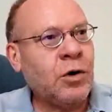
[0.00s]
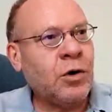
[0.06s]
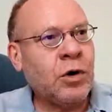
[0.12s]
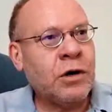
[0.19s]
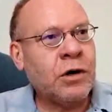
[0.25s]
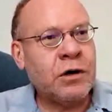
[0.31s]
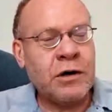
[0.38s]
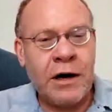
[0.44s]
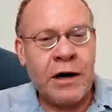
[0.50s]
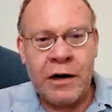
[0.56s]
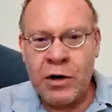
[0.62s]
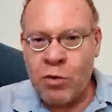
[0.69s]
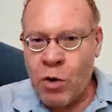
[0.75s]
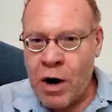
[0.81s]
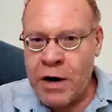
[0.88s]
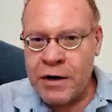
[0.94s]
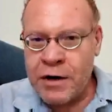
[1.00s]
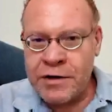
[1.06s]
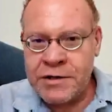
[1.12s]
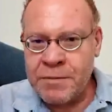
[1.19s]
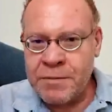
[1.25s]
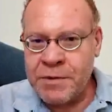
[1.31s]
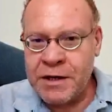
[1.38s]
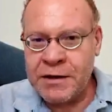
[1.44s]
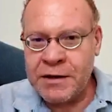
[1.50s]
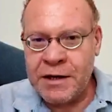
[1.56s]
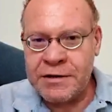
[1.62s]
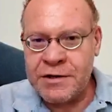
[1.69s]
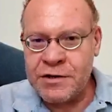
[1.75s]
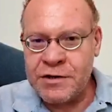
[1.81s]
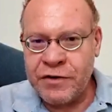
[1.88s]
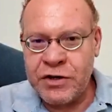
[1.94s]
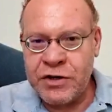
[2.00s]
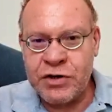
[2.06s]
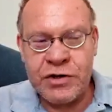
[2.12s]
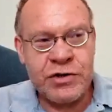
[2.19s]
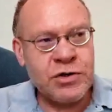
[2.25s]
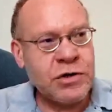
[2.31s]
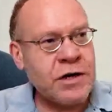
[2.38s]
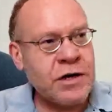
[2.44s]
or acquire something that is of interest to